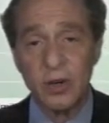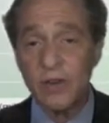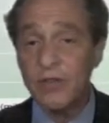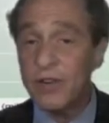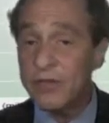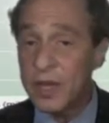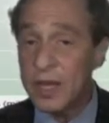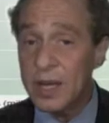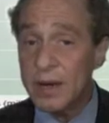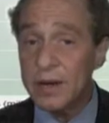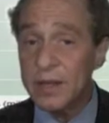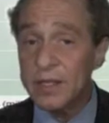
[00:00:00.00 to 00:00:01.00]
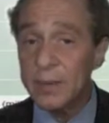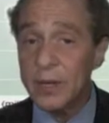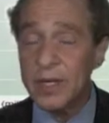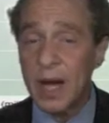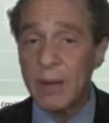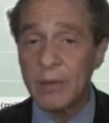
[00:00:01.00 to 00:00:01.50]
took 50 years to
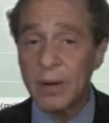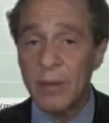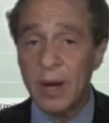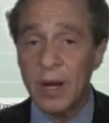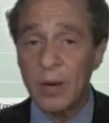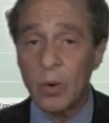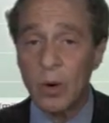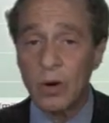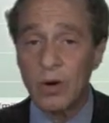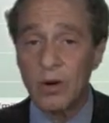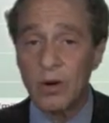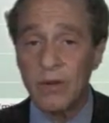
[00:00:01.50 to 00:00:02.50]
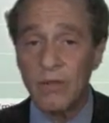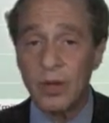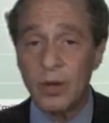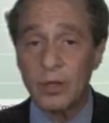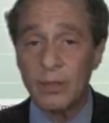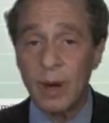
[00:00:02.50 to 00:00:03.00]
be adopted by a quarter of
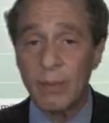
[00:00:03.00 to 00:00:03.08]
the U.S.